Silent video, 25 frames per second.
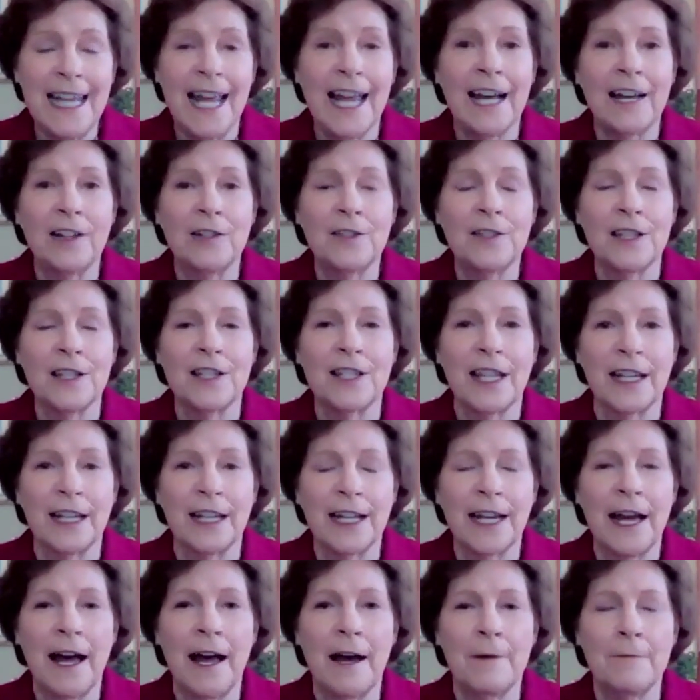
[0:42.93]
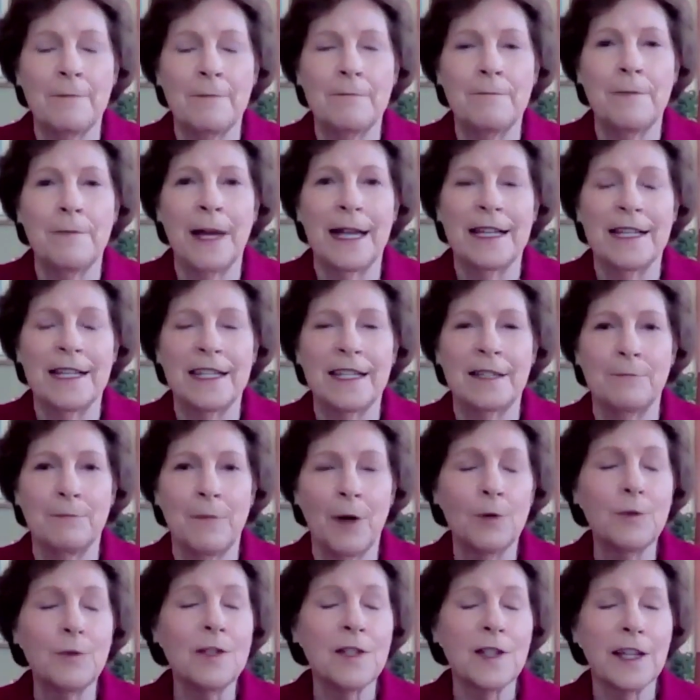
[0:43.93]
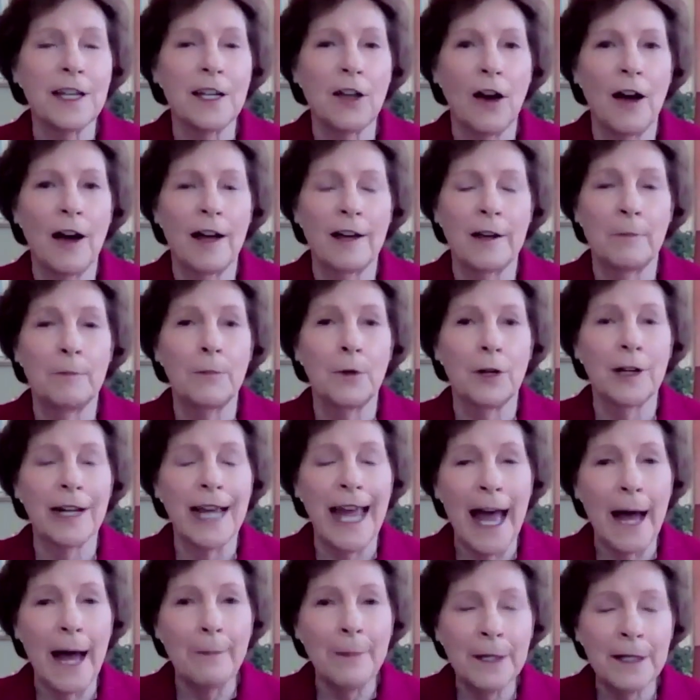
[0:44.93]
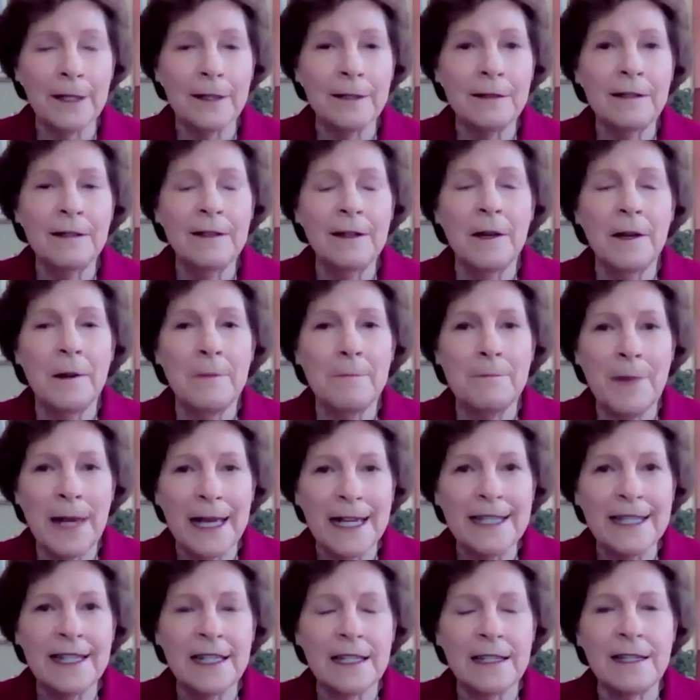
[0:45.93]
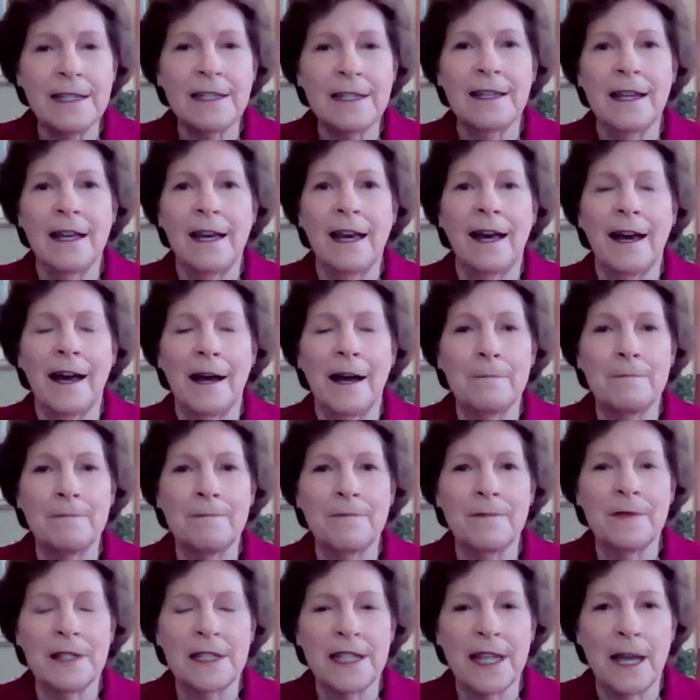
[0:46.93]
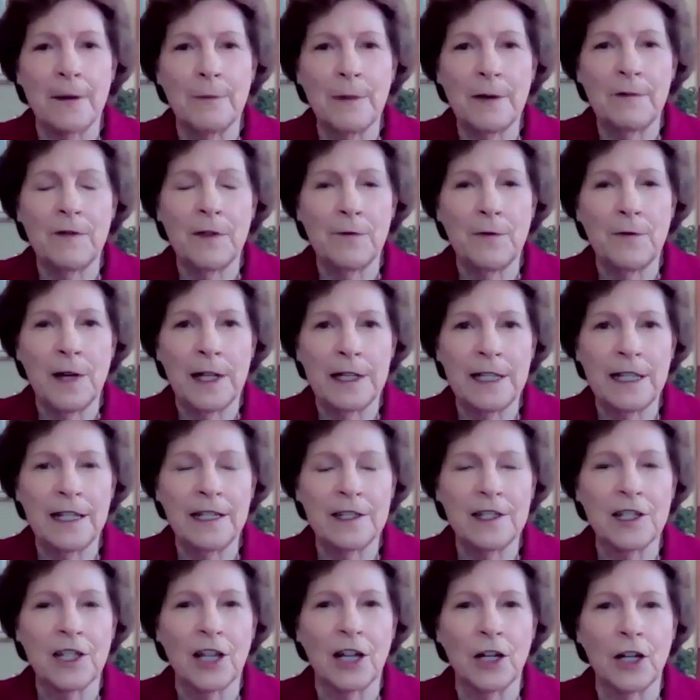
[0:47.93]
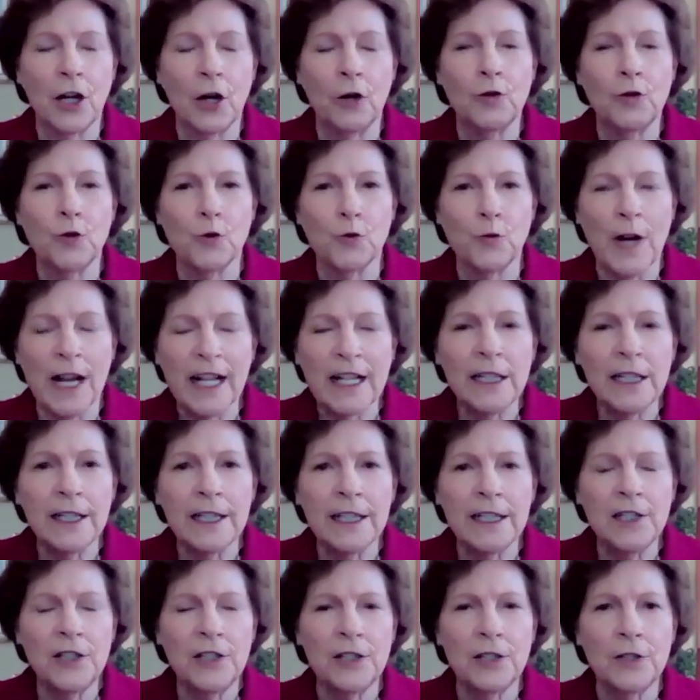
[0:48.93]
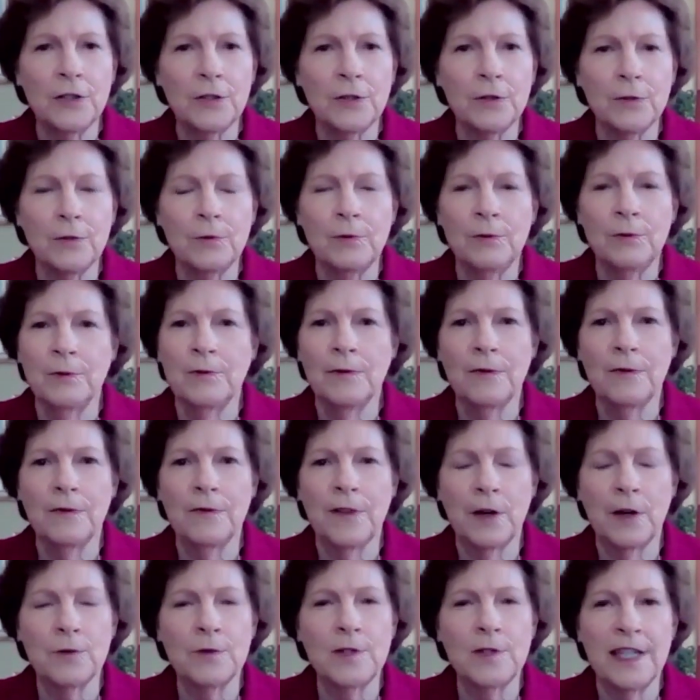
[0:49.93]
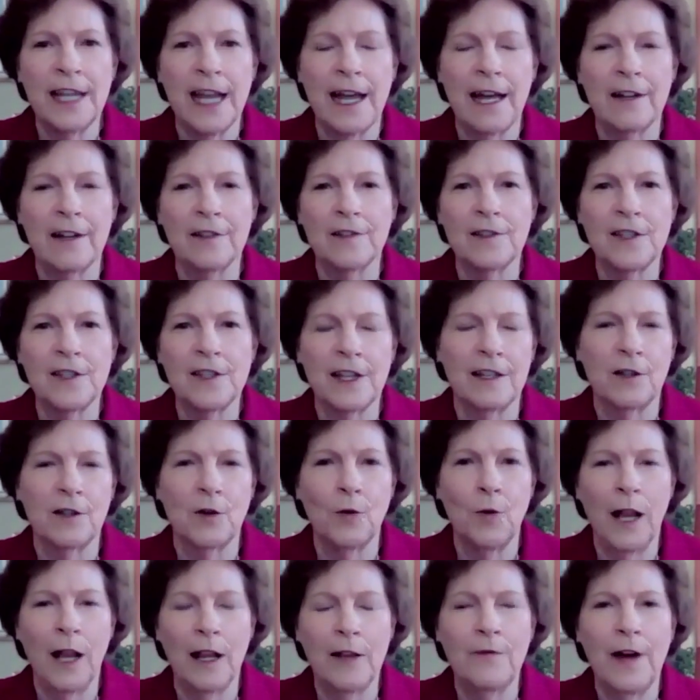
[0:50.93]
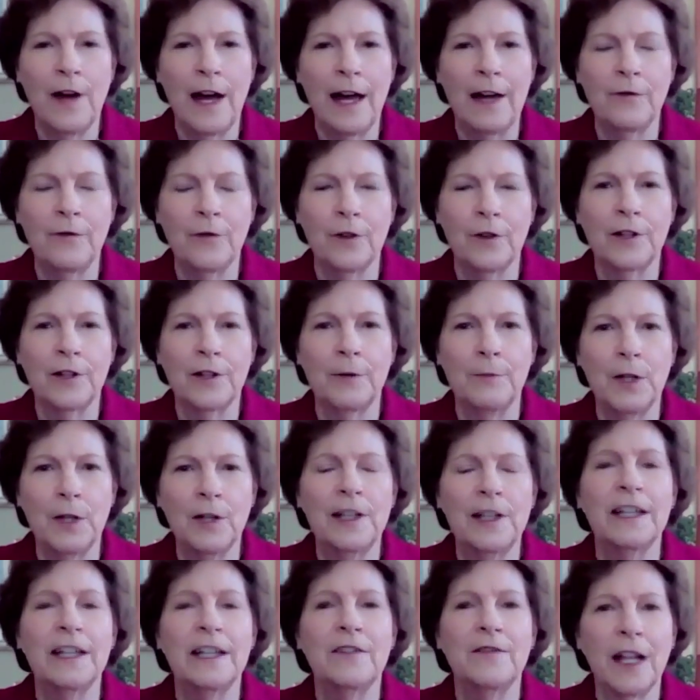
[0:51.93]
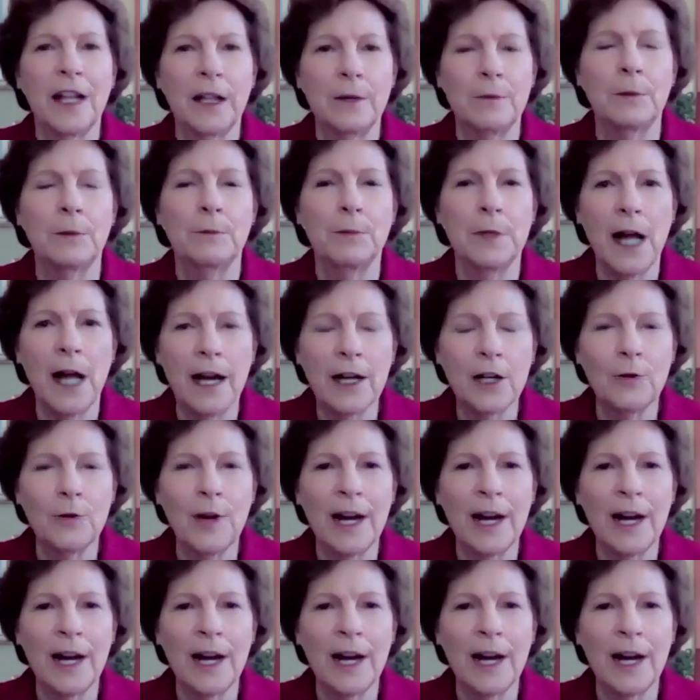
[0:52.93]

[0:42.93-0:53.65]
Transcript: towns is going to come based mostly on a per capita basis. Um, some of the funding is going to go directly to those towns that qualify for community development block